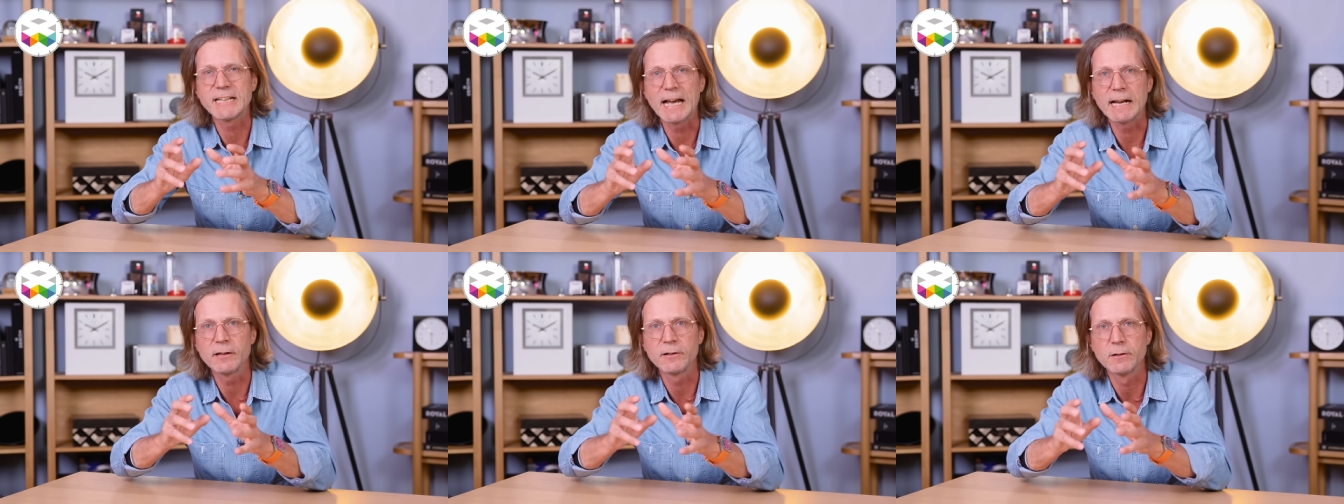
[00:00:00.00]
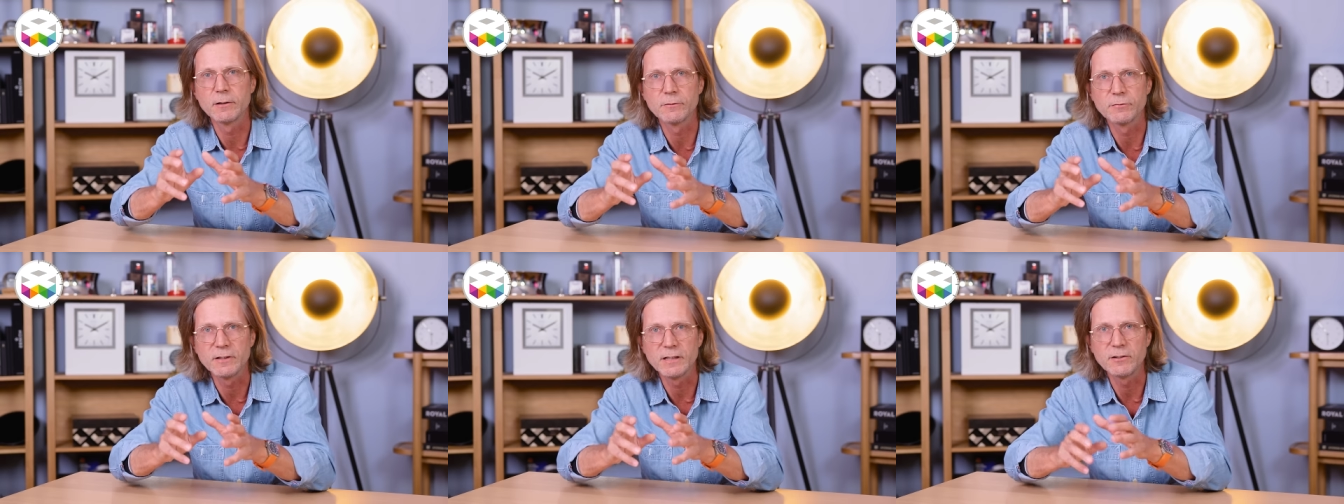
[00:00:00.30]

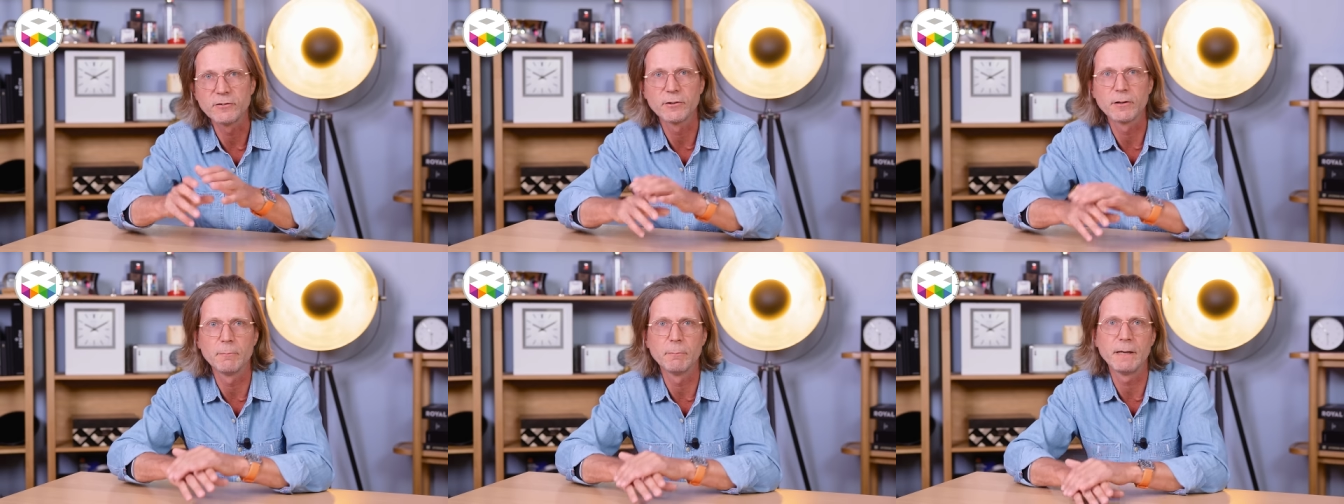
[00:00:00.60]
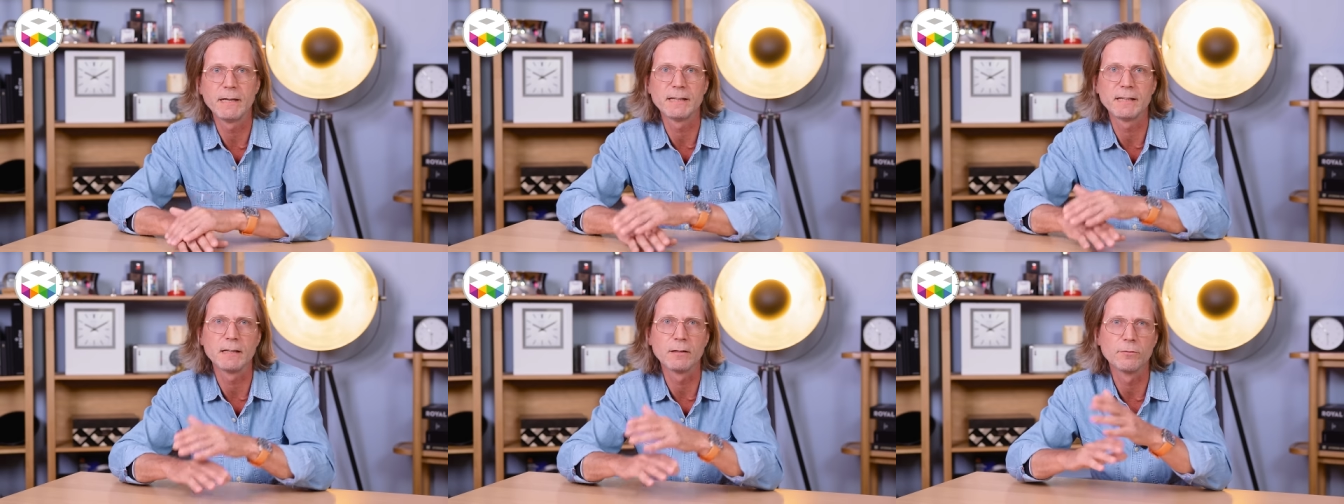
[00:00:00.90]
calendar feature
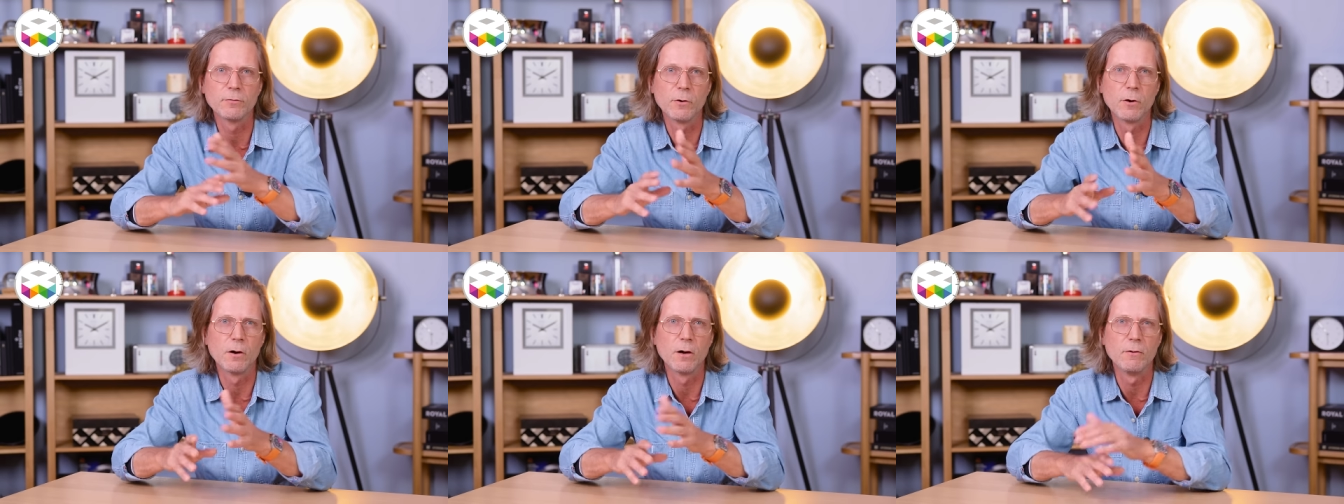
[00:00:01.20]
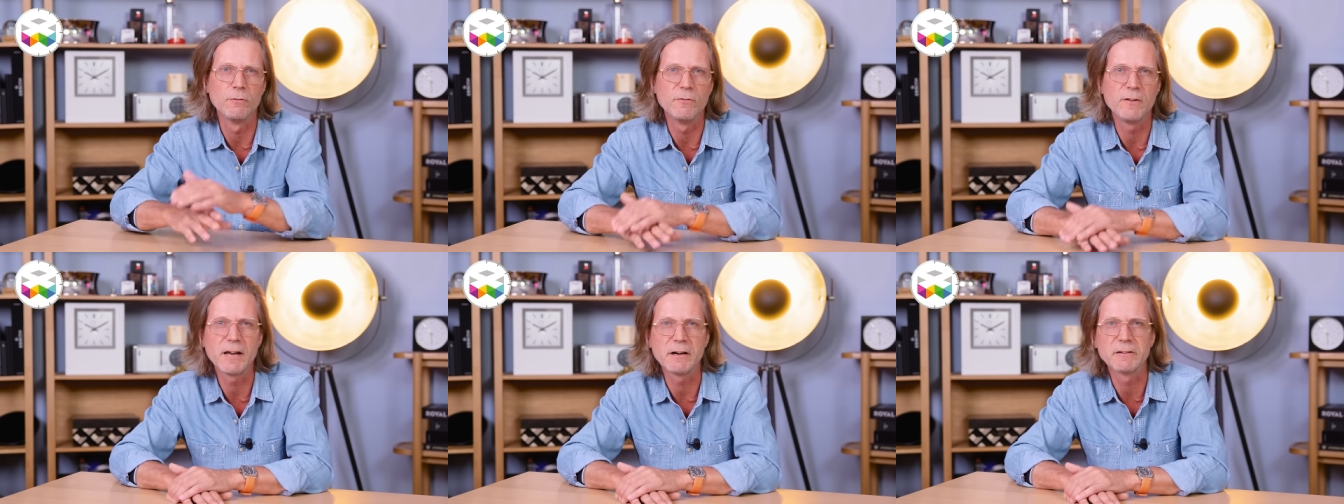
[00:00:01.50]
making for
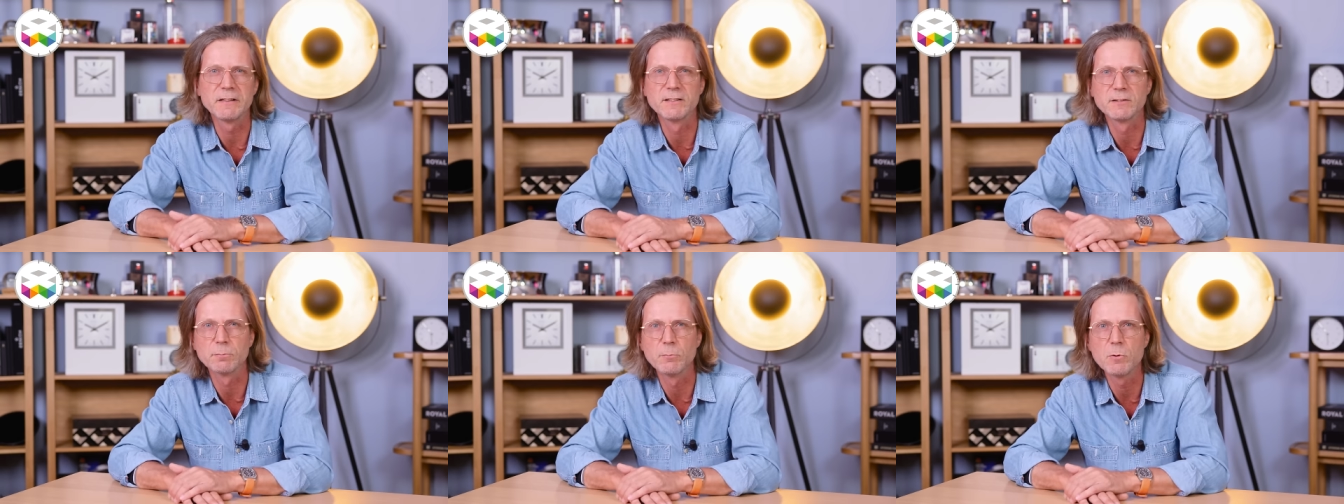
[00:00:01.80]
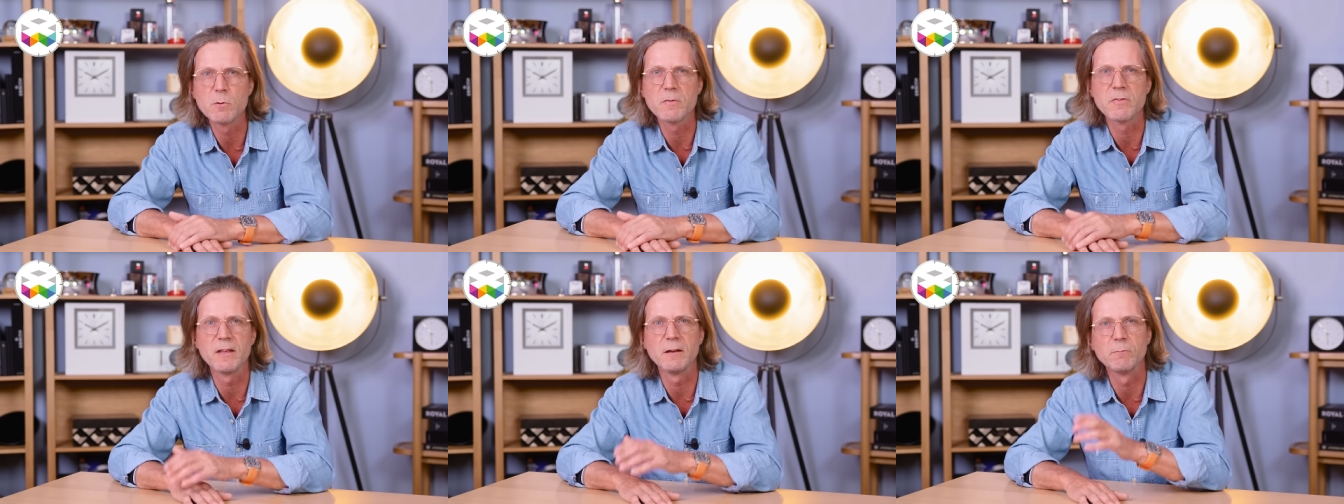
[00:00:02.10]
a very
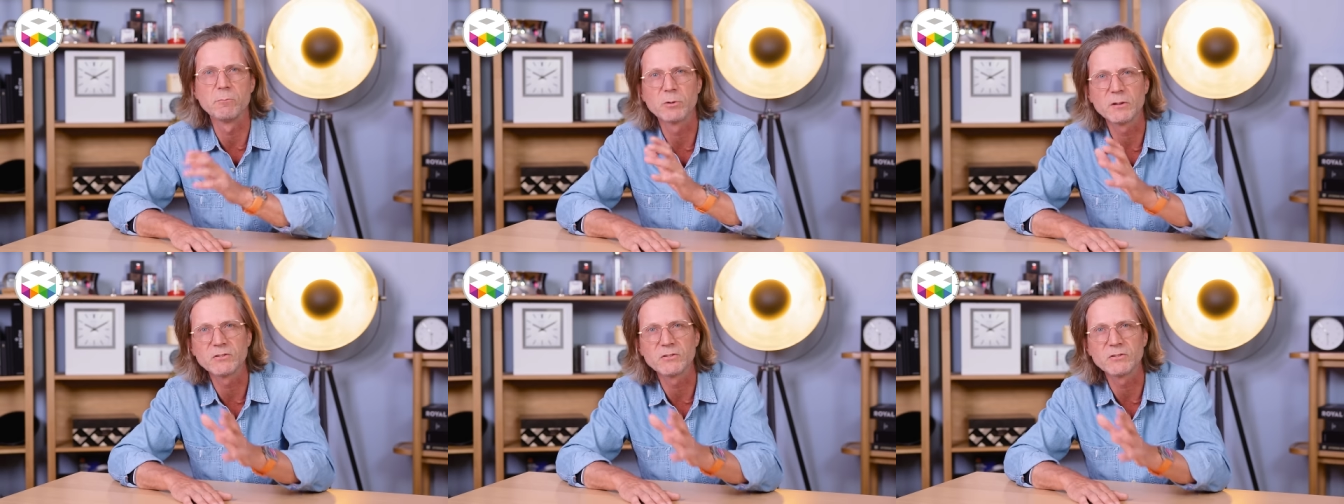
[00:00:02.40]
smooth and